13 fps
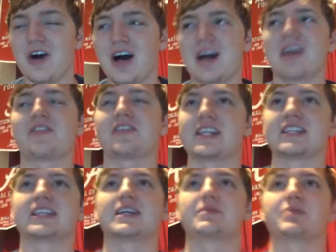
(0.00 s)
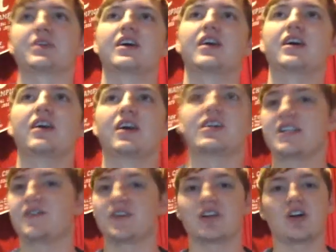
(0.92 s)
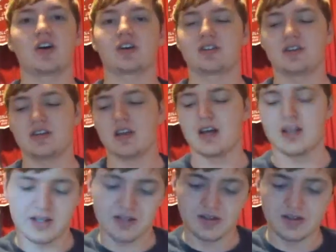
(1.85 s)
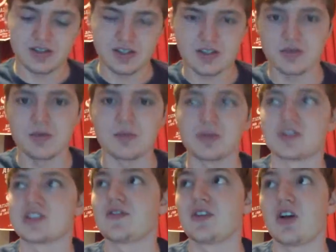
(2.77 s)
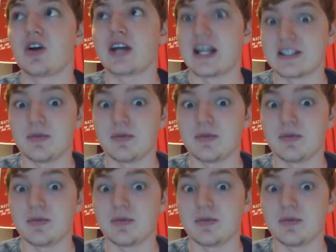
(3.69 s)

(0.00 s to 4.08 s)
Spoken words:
I think they did, but Stephen Clark, just remember, Stephen Clark